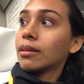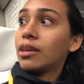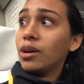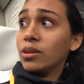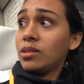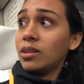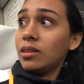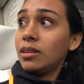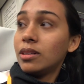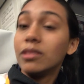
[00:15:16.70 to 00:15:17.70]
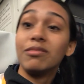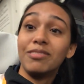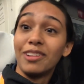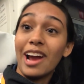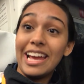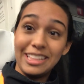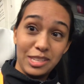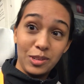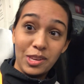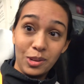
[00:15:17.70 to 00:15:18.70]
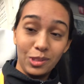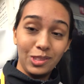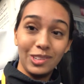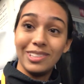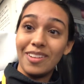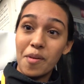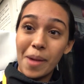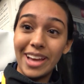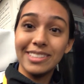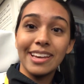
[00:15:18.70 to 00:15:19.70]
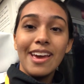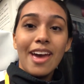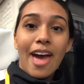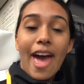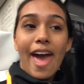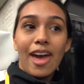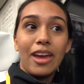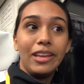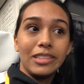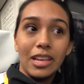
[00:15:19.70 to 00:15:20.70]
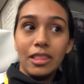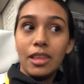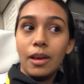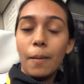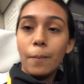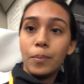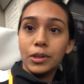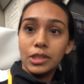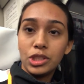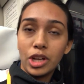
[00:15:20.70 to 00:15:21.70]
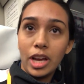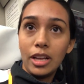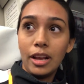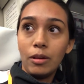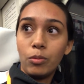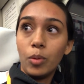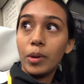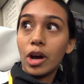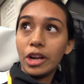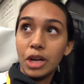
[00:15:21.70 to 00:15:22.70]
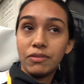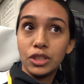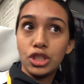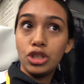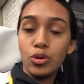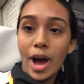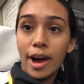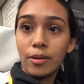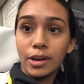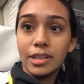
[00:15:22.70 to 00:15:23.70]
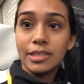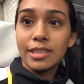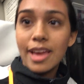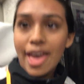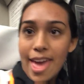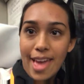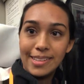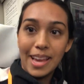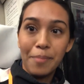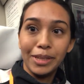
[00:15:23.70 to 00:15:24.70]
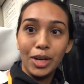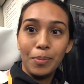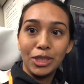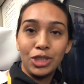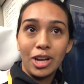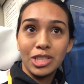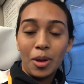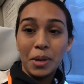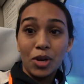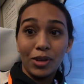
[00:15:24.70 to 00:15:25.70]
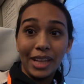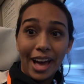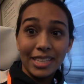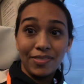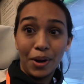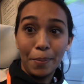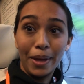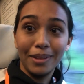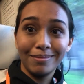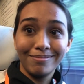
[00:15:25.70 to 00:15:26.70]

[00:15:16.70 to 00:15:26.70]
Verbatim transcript: Kyoto. We're heading to Kyoto, never mind. And the bullet train will be on here for two hours and I'm a little bit stressed so I'm gonna relax for a bit.